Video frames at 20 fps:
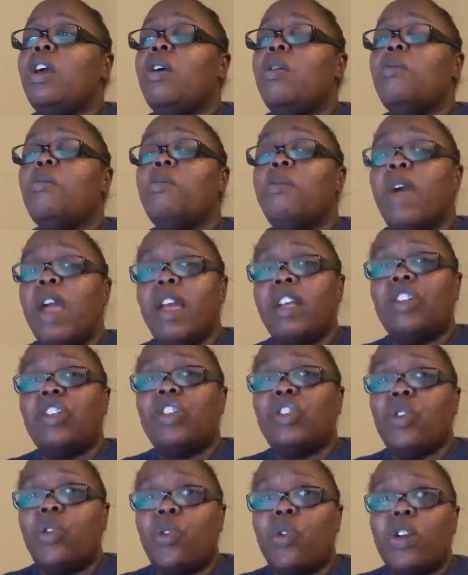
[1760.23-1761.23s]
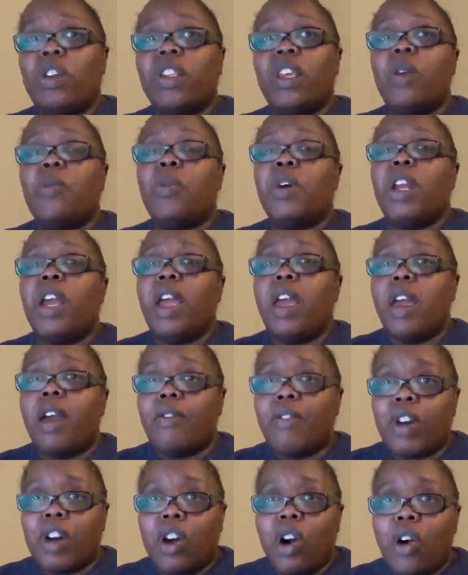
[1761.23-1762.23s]
make sure that
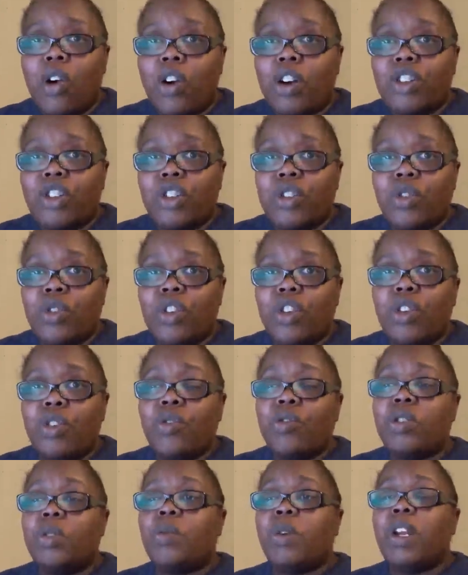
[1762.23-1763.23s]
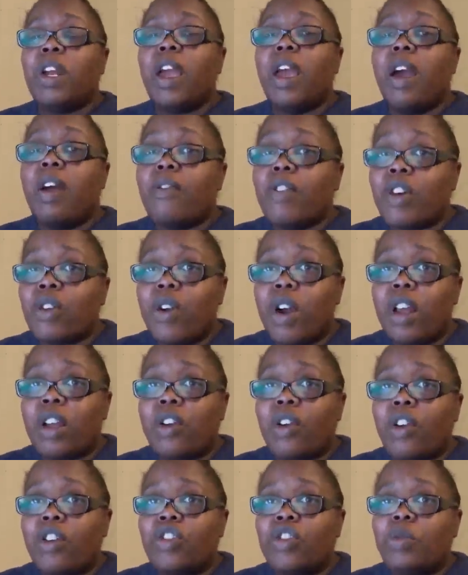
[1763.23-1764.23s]
whatever card you use, whatever credit
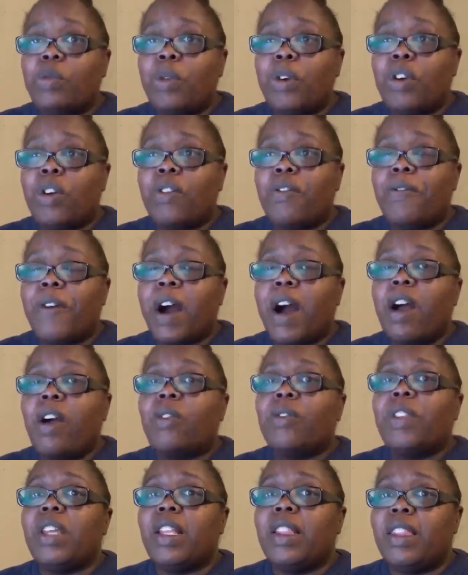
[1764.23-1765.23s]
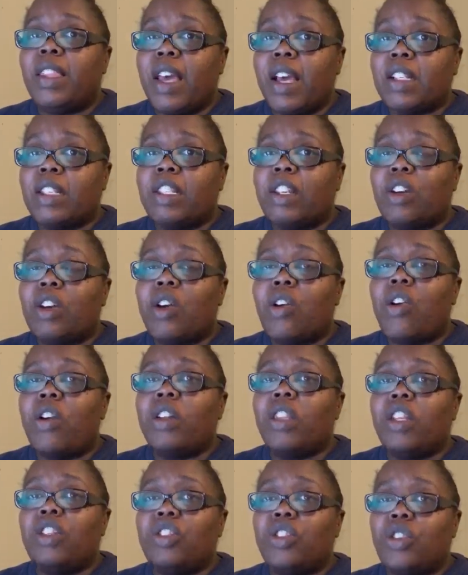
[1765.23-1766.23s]
card you put on file, that's the
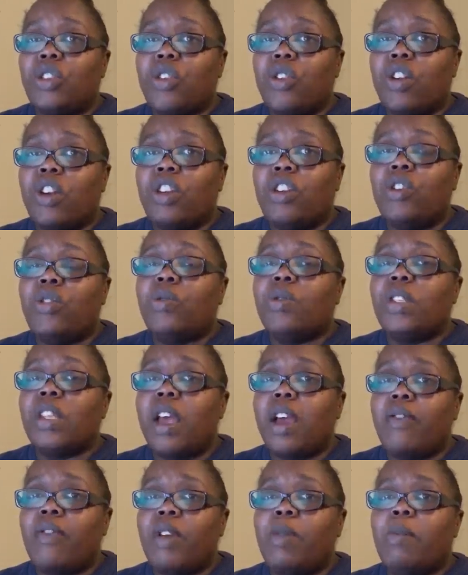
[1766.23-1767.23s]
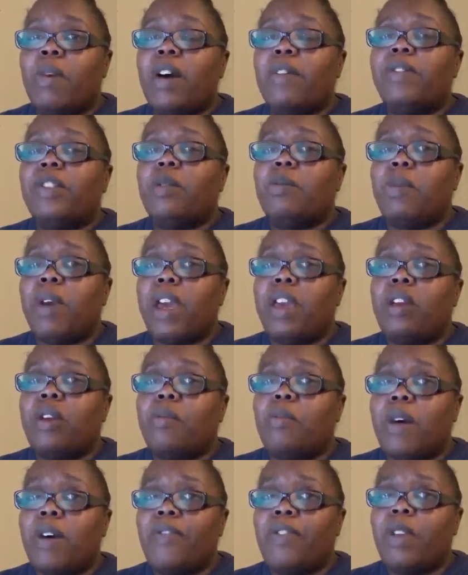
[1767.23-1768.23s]
card that you're going to use every month to pay
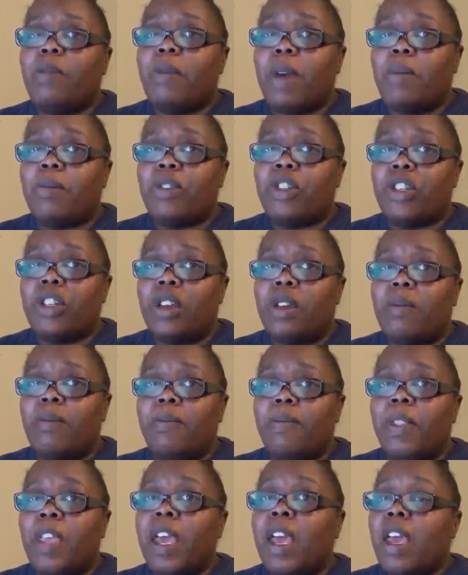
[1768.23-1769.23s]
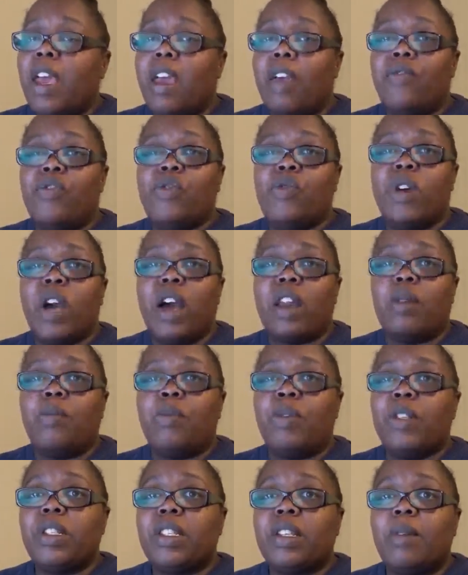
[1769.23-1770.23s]
your monthly membership. If you got to
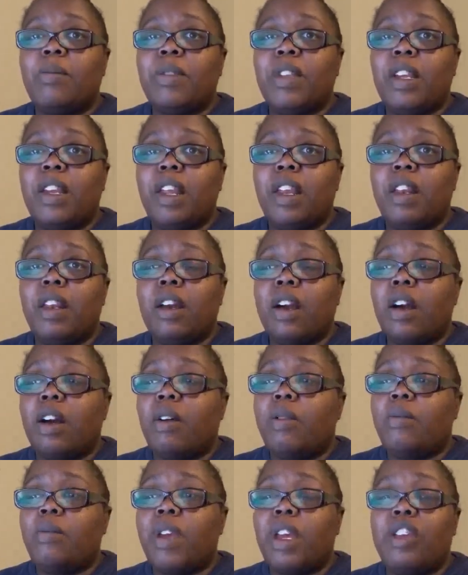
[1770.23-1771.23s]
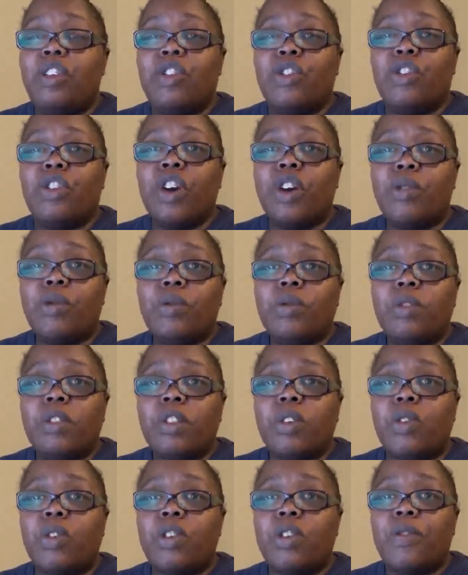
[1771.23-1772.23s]
put something in your notes
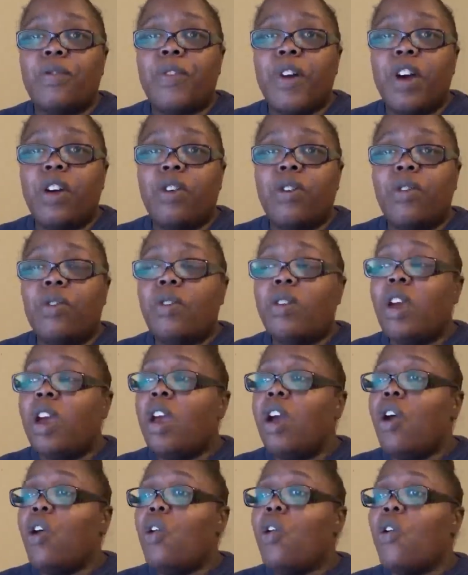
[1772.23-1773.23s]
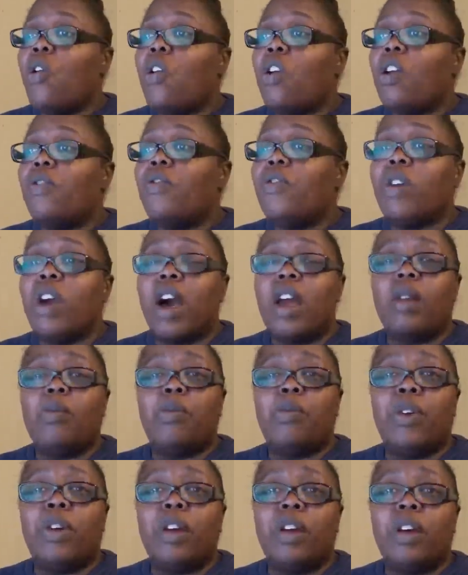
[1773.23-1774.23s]
on your phone, or if you got to
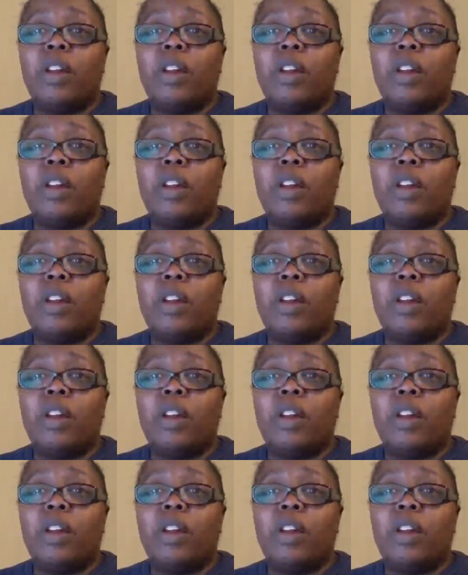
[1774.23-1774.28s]
put